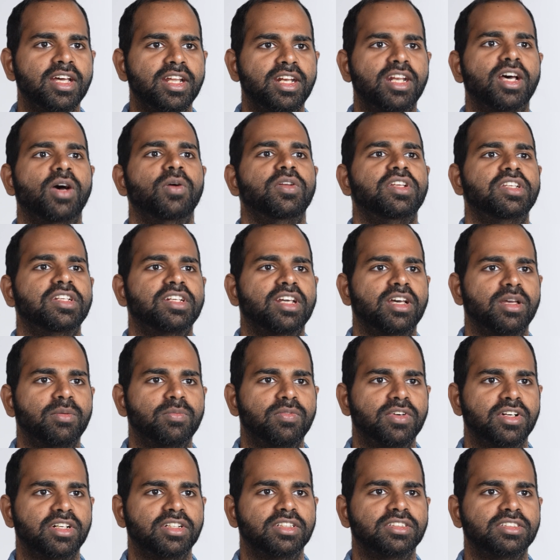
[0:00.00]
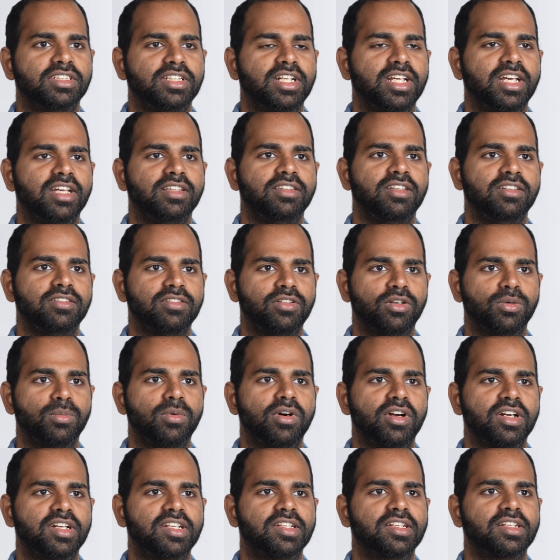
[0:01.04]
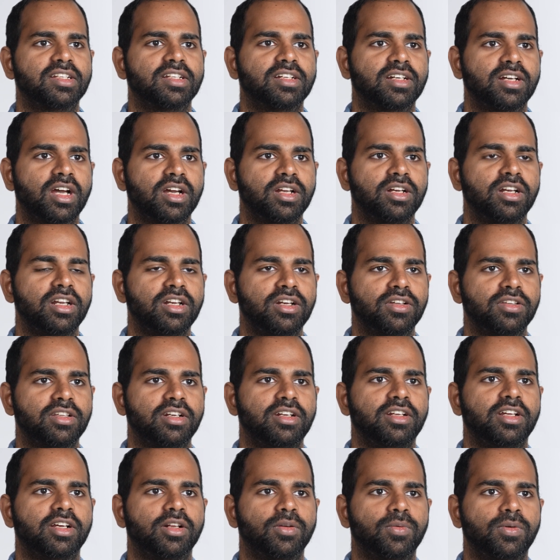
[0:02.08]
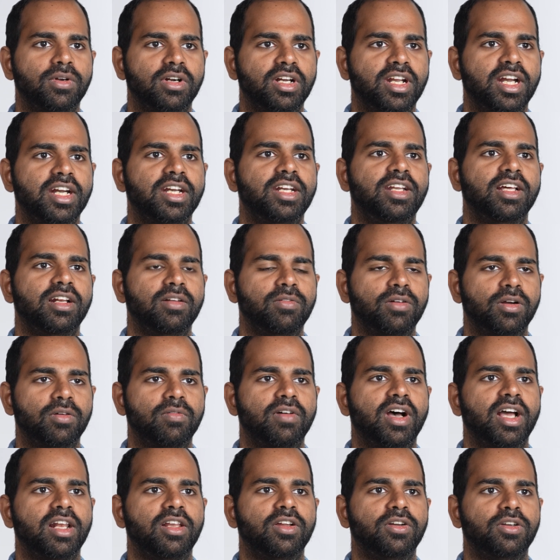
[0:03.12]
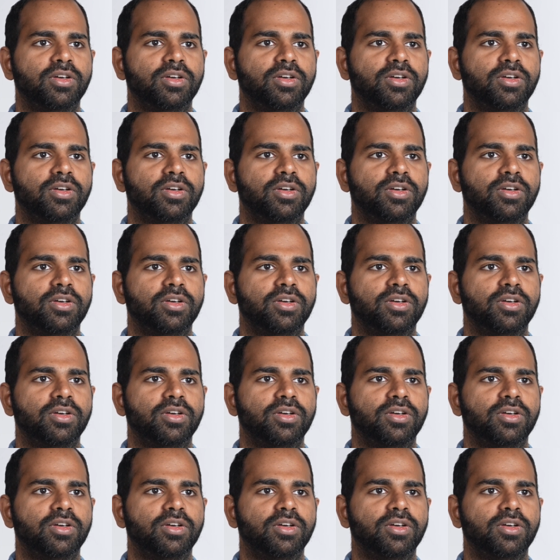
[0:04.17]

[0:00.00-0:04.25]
Now it's time for us to take these robots into the real world and deliver value